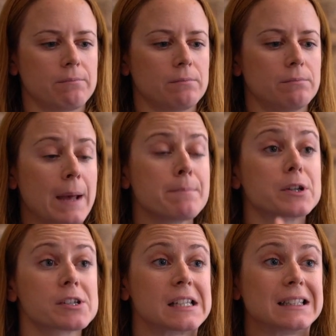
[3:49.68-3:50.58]

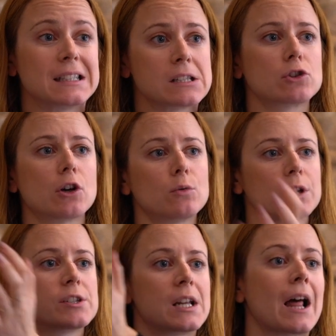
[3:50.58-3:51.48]
member cities
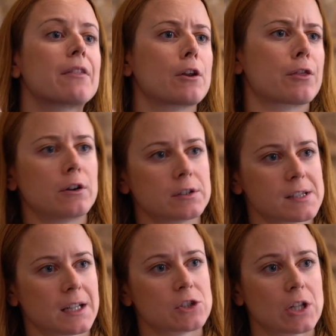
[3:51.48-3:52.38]
towards another authority
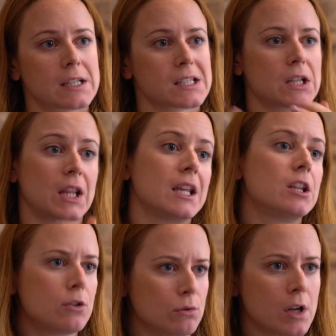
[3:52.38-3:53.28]
such as the
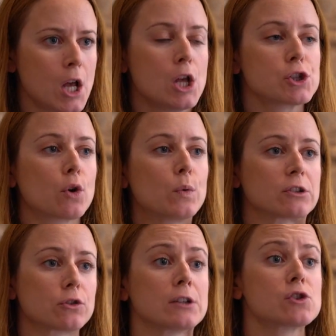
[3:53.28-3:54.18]
EU. So we
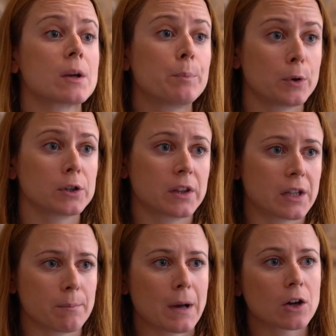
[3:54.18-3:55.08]
try to support
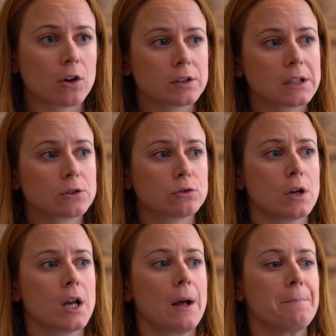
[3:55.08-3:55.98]
them according
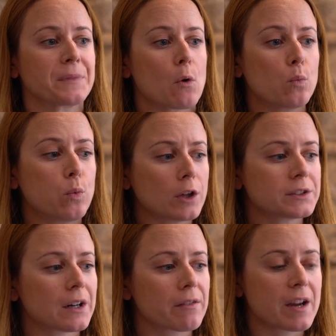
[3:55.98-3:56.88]
to
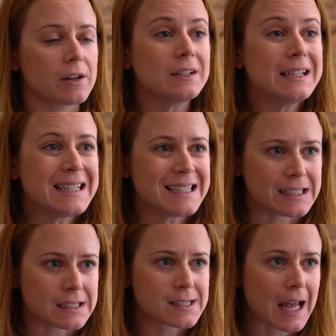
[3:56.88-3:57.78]
what are their
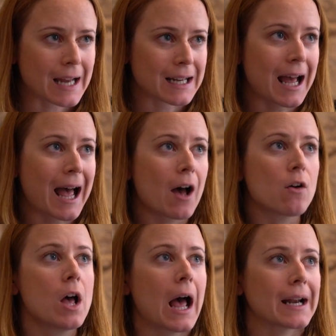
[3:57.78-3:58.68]
needs and
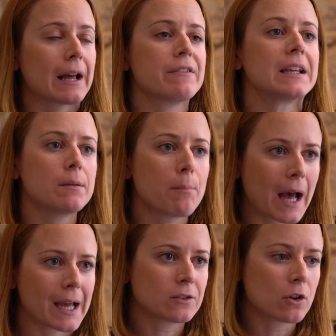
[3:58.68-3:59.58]
having in
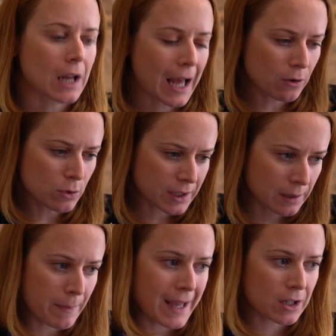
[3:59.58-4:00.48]
mind on how we
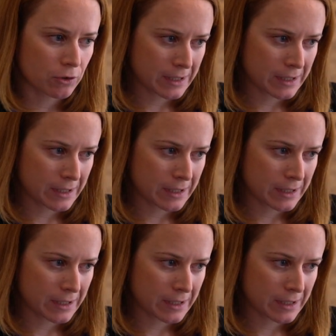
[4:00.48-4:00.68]
can make